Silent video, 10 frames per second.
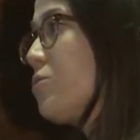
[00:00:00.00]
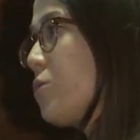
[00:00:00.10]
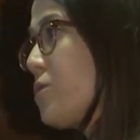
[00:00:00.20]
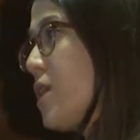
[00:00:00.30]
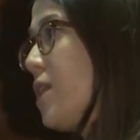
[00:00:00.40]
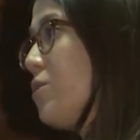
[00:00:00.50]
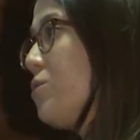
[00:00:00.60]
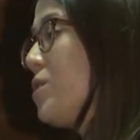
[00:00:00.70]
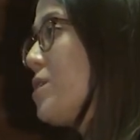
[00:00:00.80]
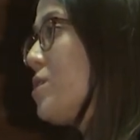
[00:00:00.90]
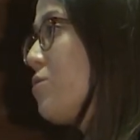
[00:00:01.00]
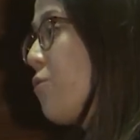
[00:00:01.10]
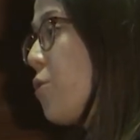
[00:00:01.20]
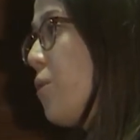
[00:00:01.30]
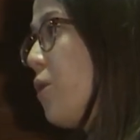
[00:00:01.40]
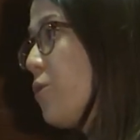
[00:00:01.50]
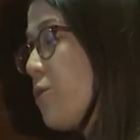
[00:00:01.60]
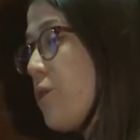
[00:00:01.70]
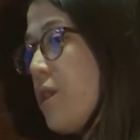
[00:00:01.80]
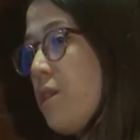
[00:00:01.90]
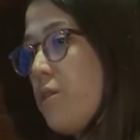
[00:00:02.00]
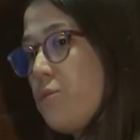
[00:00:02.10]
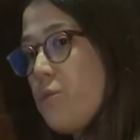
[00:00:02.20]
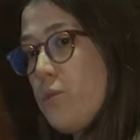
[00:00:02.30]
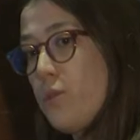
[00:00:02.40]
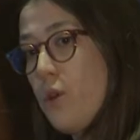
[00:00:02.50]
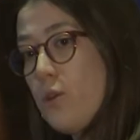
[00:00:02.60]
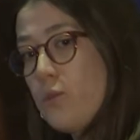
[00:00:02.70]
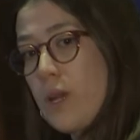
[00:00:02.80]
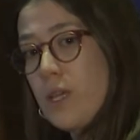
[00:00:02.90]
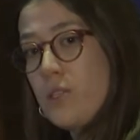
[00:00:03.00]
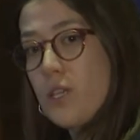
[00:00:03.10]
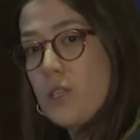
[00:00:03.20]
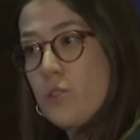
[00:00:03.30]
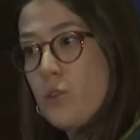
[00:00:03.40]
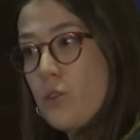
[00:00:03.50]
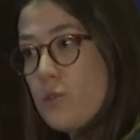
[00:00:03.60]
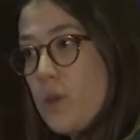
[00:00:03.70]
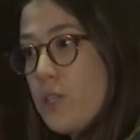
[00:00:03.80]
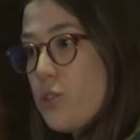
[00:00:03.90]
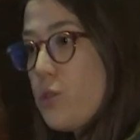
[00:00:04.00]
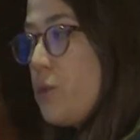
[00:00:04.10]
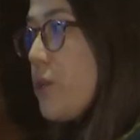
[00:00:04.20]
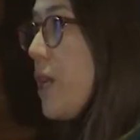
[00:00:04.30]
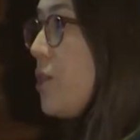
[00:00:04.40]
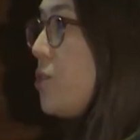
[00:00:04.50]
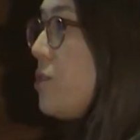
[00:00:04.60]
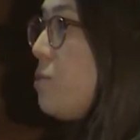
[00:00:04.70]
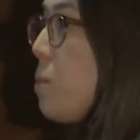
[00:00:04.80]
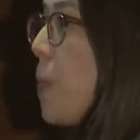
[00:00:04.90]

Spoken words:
roadside units for both long-range and short-range communication.